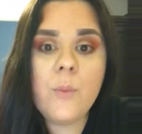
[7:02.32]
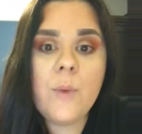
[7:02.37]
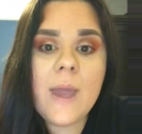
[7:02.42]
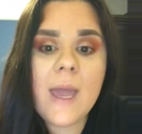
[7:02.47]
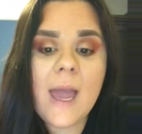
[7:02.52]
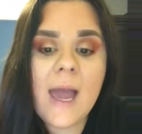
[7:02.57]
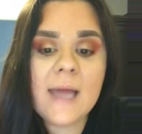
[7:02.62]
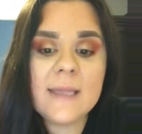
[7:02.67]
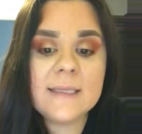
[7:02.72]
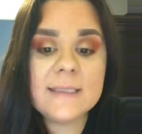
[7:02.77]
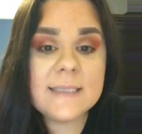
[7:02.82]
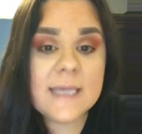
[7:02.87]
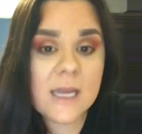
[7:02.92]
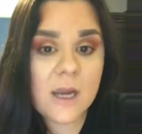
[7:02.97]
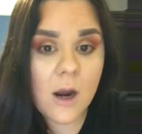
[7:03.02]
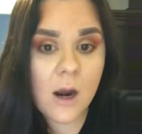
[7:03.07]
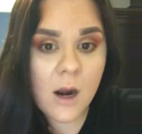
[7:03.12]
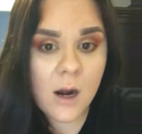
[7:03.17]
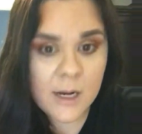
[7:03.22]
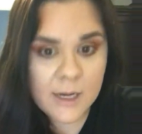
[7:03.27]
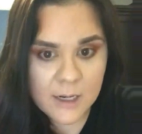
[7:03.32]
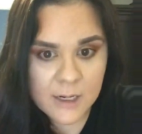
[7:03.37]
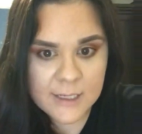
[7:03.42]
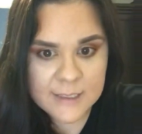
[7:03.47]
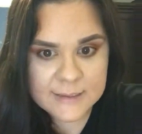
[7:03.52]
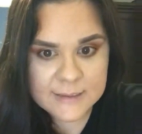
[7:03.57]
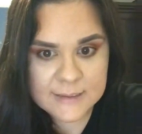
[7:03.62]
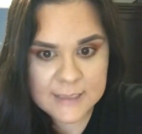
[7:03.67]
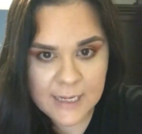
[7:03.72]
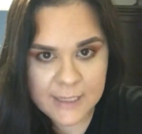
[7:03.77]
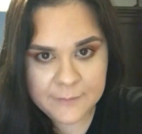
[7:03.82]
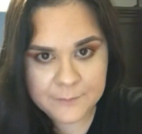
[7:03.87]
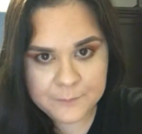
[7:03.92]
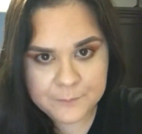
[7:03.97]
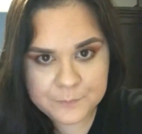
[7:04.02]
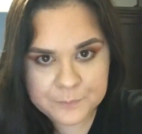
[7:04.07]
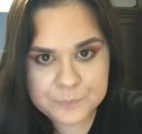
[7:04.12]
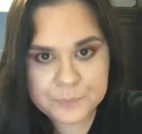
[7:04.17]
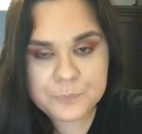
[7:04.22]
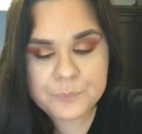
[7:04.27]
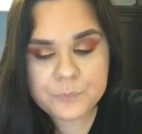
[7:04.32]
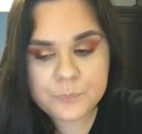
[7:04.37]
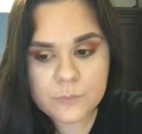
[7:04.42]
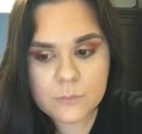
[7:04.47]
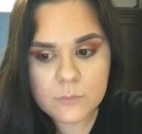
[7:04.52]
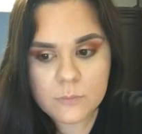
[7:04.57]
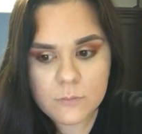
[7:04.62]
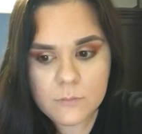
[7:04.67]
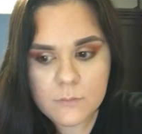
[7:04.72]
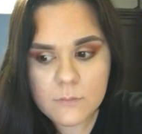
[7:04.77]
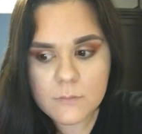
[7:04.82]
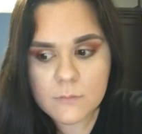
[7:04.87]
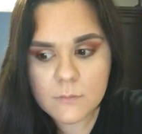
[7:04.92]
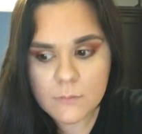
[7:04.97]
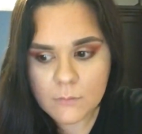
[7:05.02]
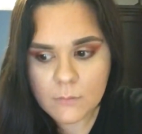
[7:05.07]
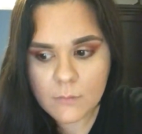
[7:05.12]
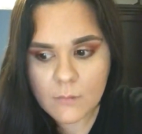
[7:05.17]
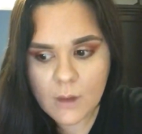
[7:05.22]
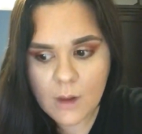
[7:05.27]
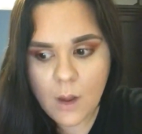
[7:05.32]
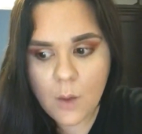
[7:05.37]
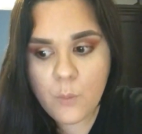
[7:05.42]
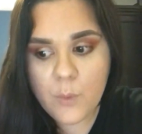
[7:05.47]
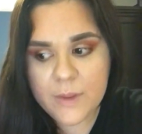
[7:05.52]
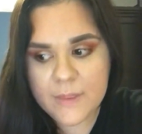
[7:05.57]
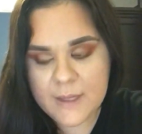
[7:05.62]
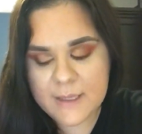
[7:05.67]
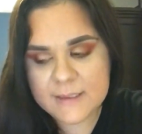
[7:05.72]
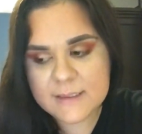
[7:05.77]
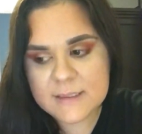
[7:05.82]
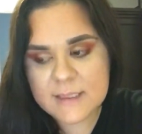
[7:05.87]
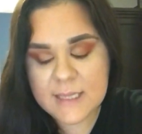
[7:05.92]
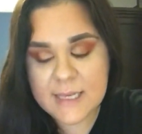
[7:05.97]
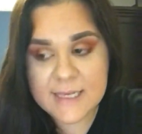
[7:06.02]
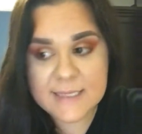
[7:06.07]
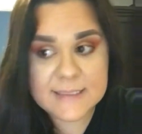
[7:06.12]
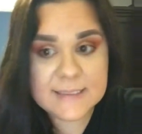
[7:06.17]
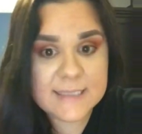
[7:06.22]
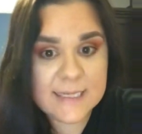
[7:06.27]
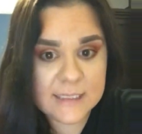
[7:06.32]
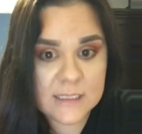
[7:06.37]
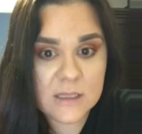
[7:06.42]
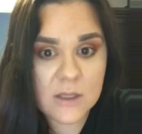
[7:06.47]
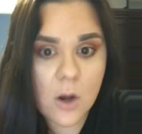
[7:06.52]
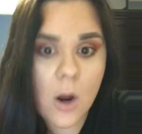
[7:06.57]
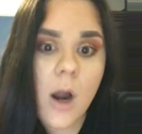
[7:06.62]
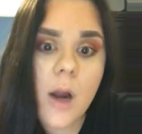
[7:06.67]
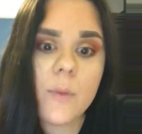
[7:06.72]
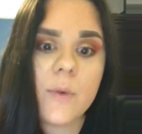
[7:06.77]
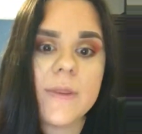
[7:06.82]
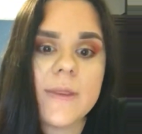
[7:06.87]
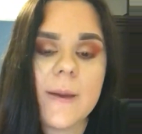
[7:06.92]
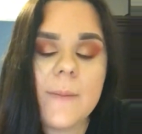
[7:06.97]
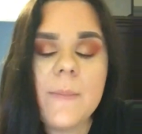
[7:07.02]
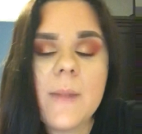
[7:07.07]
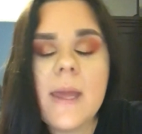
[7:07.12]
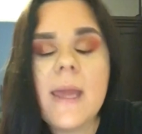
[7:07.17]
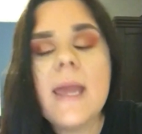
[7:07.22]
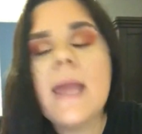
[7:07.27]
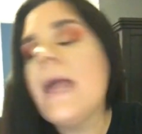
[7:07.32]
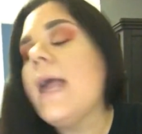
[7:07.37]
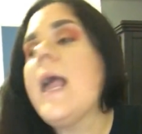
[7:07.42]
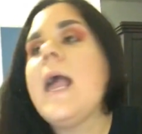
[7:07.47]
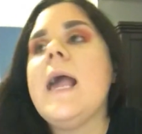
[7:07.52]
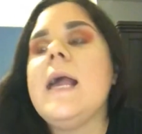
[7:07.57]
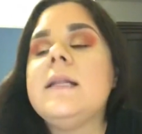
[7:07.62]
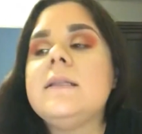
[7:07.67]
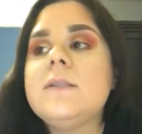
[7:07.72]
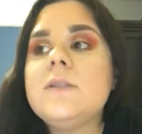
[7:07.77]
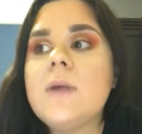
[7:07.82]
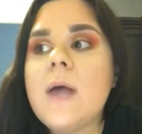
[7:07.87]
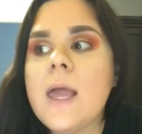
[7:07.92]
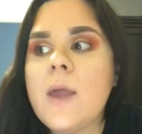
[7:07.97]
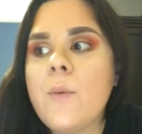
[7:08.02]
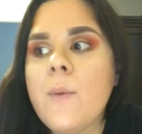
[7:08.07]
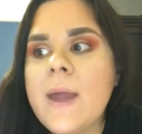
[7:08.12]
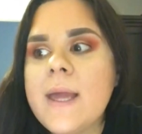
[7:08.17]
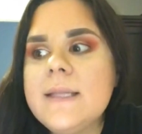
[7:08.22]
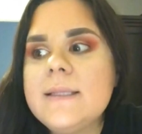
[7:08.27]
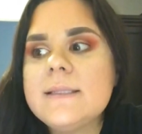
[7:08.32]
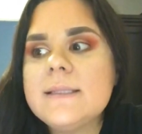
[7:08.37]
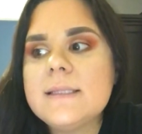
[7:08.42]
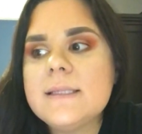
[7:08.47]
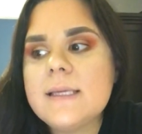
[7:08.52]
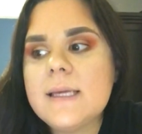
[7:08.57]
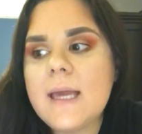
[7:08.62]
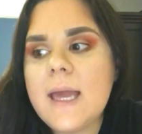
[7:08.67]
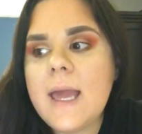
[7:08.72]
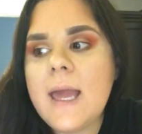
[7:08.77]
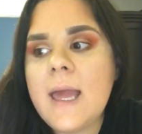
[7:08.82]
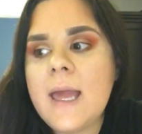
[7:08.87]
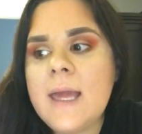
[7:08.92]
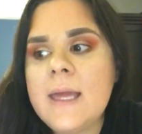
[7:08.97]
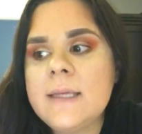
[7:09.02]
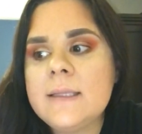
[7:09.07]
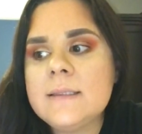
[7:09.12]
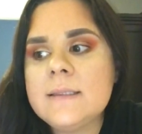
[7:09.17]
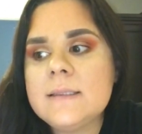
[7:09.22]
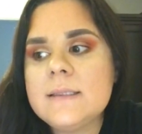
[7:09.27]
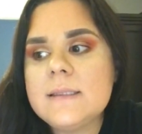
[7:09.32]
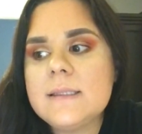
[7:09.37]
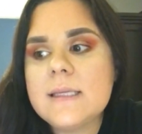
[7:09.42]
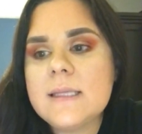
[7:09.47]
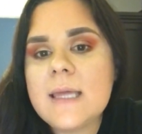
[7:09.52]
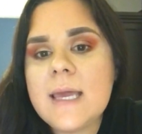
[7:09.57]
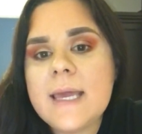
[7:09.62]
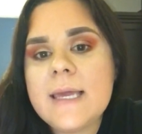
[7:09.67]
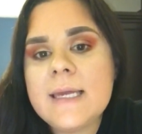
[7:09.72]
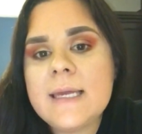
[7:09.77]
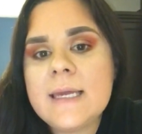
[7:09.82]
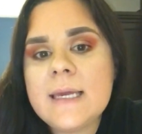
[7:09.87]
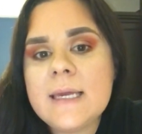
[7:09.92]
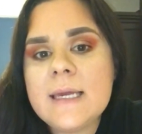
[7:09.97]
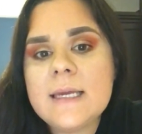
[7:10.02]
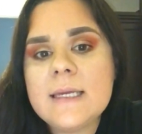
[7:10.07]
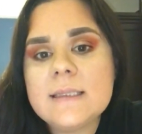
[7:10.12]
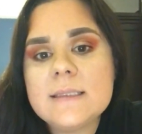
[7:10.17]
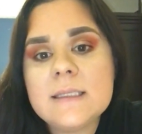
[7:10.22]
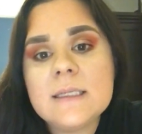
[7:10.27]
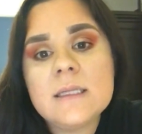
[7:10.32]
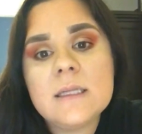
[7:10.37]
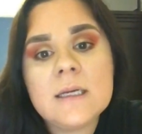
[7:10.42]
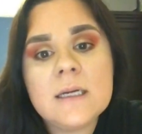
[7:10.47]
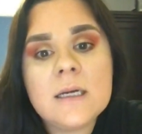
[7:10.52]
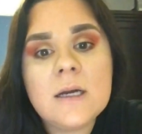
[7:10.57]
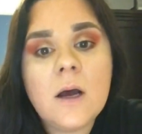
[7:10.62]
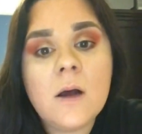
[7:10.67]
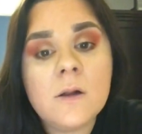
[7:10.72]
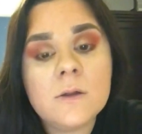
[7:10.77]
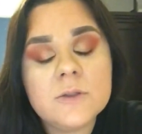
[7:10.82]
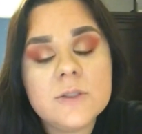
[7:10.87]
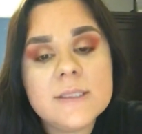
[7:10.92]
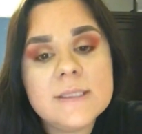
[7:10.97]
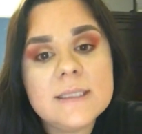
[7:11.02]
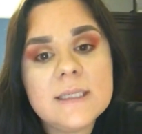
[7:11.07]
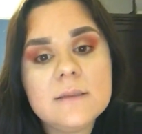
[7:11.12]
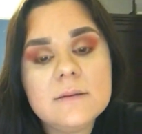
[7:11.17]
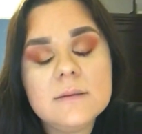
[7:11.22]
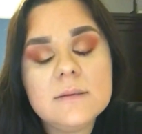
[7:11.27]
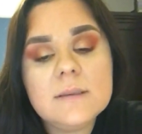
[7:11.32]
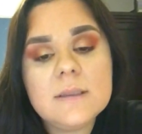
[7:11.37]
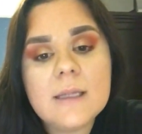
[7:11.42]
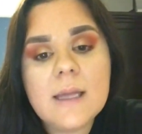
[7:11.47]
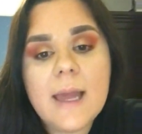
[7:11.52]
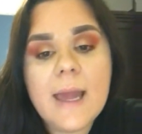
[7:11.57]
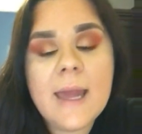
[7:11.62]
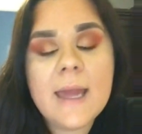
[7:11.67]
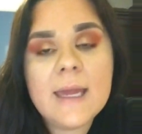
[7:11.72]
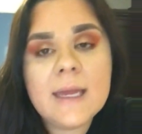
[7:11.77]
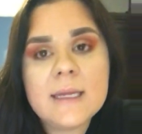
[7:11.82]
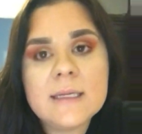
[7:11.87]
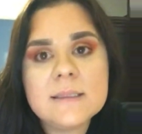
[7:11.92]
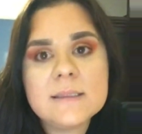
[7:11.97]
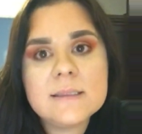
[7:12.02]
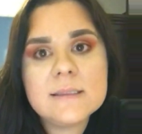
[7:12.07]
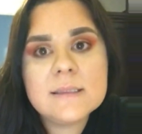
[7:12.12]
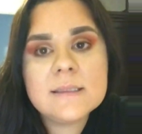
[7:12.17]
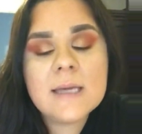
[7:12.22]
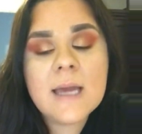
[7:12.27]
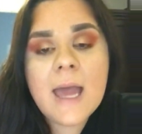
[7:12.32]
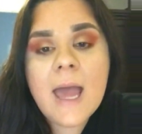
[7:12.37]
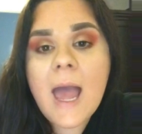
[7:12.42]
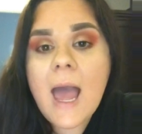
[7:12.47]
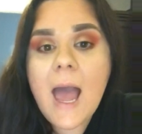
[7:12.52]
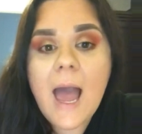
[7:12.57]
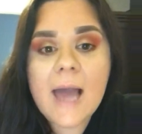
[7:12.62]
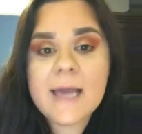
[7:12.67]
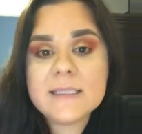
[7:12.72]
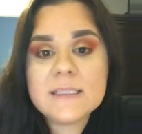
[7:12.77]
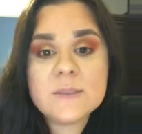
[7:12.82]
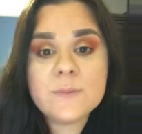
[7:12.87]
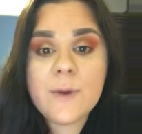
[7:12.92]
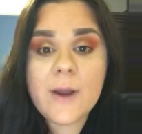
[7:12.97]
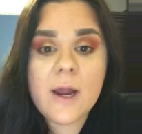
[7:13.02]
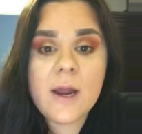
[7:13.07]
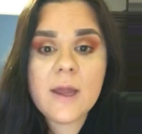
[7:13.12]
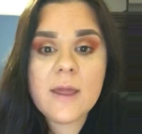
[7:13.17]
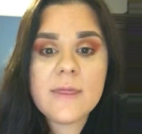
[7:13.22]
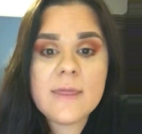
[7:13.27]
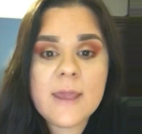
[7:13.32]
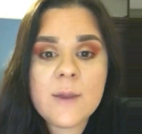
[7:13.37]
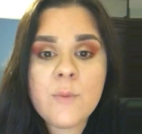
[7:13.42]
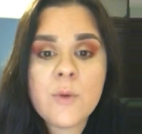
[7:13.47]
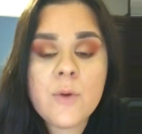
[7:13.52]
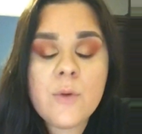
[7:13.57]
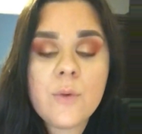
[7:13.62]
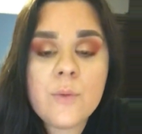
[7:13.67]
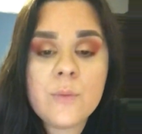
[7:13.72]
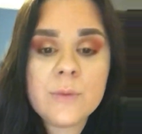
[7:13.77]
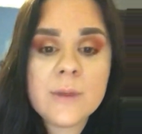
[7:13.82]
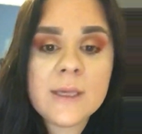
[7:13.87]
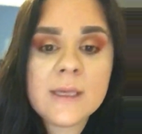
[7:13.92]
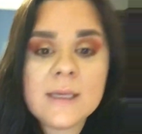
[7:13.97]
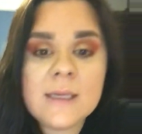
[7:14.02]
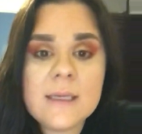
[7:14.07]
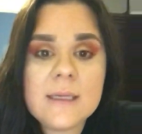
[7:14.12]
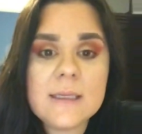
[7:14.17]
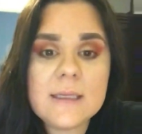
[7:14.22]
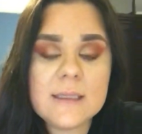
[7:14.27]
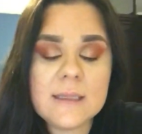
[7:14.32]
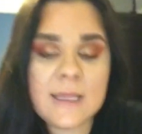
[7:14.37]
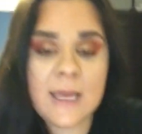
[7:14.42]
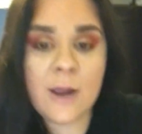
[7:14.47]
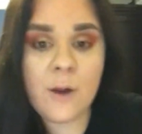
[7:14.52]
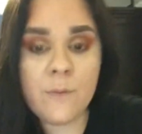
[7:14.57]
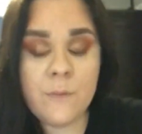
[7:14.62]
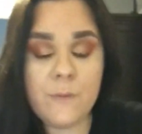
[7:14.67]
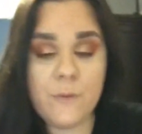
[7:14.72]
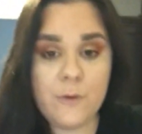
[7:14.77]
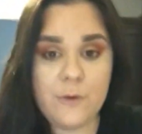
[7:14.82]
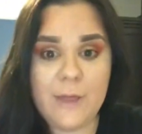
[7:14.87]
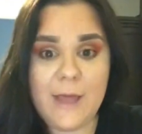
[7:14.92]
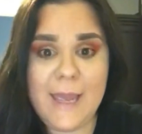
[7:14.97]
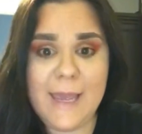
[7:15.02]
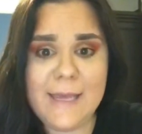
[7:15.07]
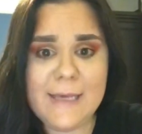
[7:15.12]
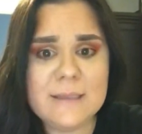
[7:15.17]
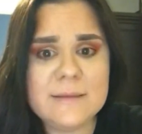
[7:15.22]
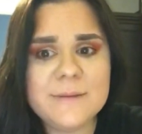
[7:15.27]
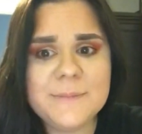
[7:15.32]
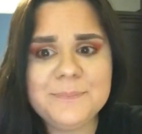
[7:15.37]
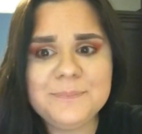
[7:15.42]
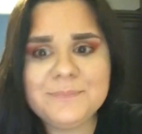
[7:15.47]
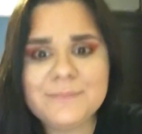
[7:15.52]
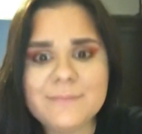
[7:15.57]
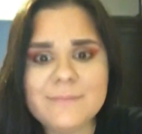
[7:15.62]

we had to take our youngest son with us, and he stayed in the car with him. And so I went, and they did an ultrasound, and I swear they were only there for like